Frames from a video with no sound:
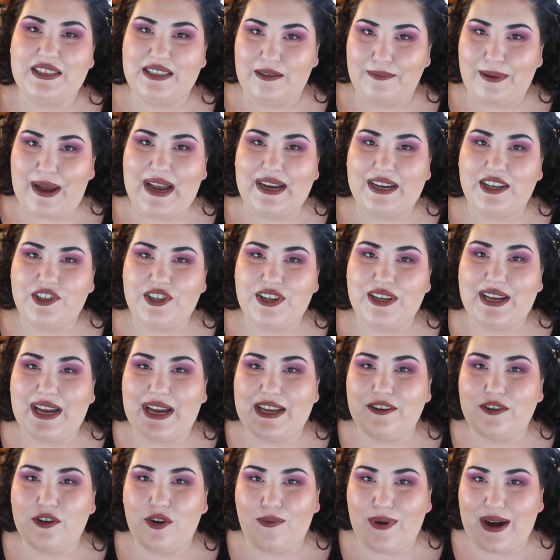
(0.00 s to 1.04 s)
in the packaging. I
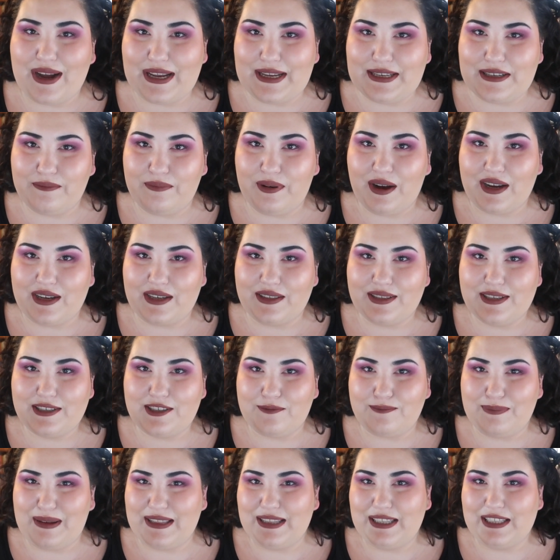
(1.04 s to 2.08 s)
don't know why I depotted
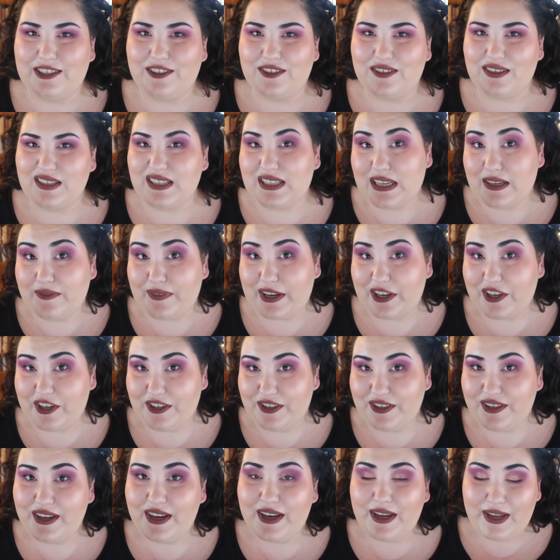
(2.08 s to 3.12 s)
this, mainly just to see if I
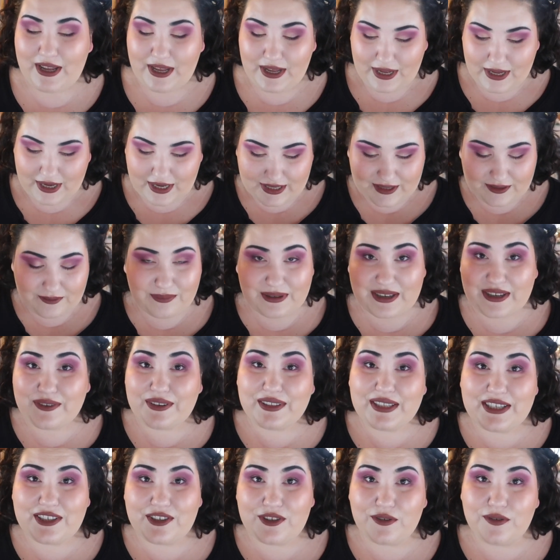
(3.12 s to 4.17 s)
could. Um, but I
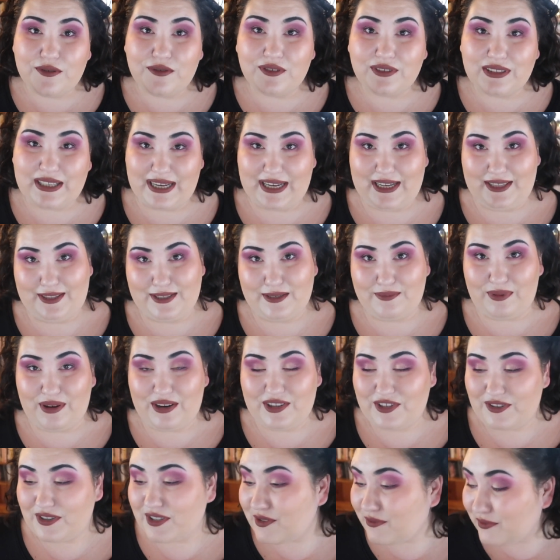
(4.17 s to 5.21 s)
really do like this
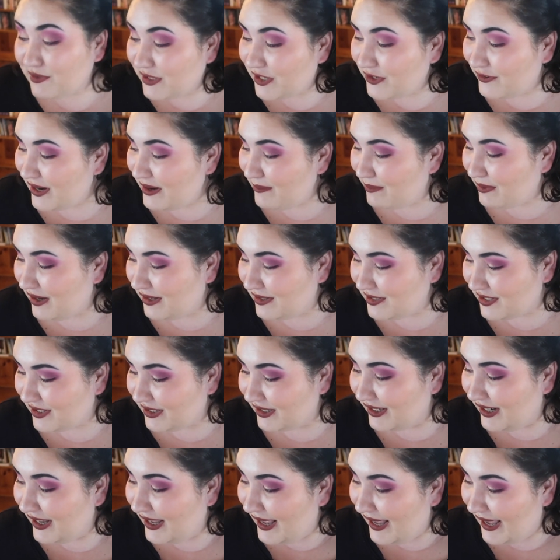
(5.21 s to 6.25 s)
bronzer. It's a really great bronzer.
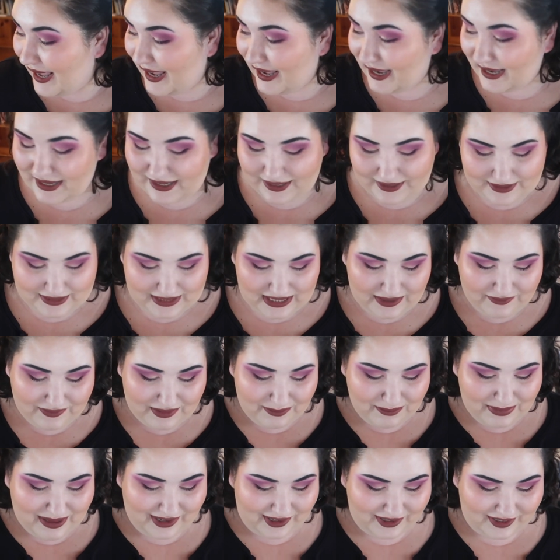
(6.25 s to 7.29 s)
And
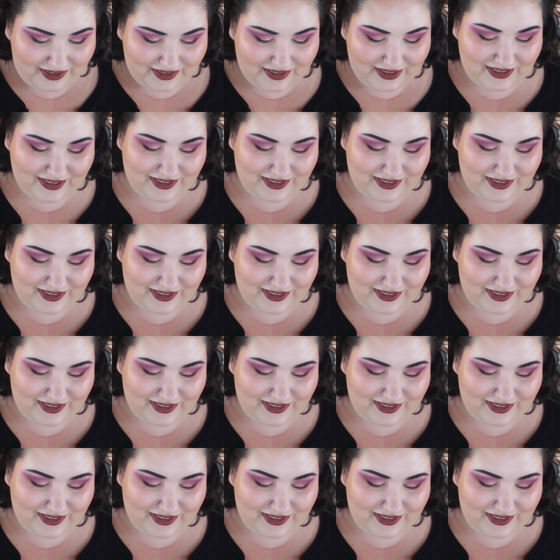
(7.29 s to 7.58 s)
even better,